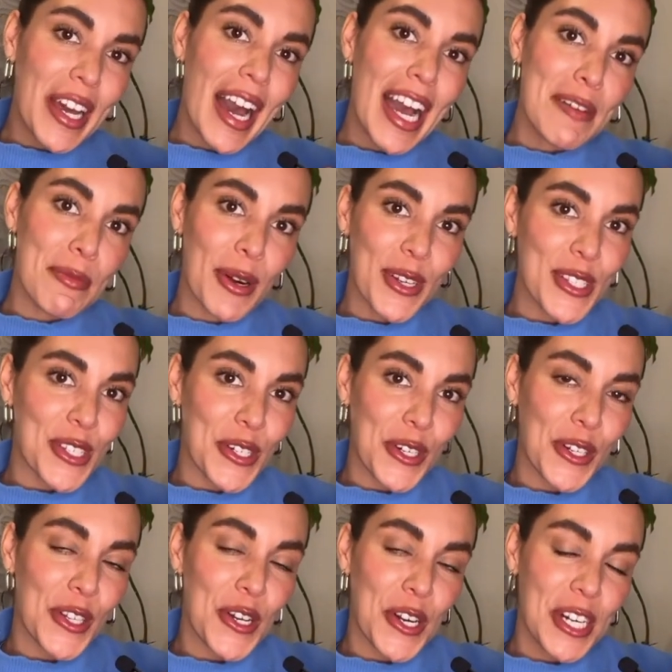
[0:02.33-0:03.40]
I'm Marcel
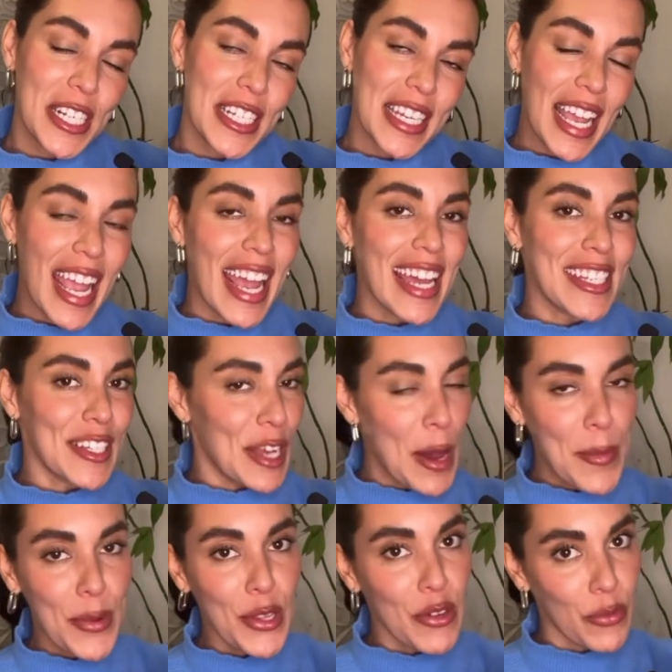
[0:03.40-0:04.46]
Clarke, and a
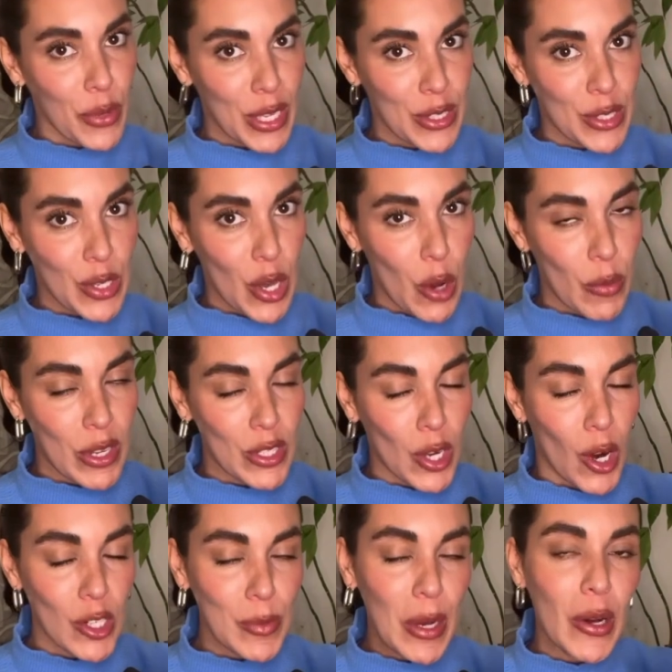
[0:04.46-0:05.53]
couple of weeks ago we
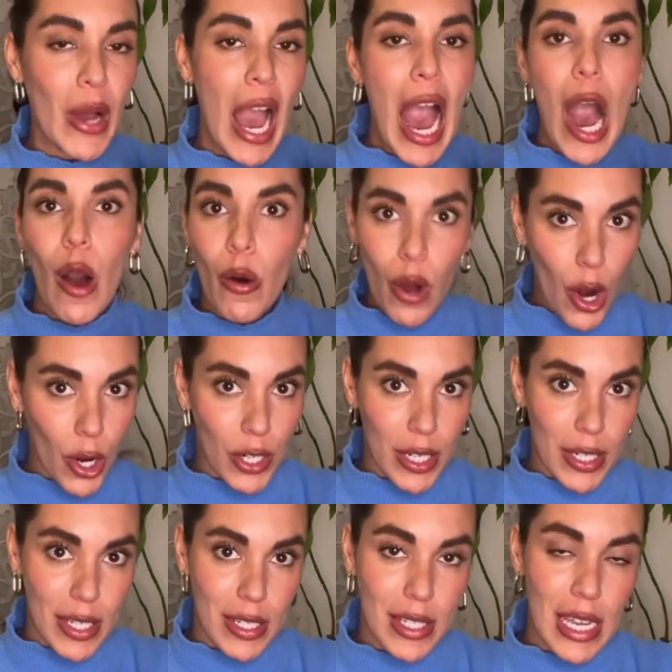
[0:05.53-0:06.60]
talked about how hard it
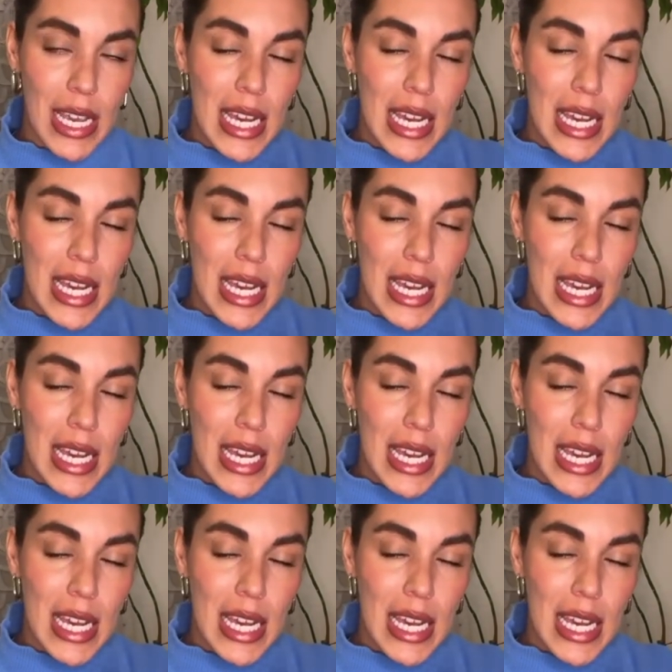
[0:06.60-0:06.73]
is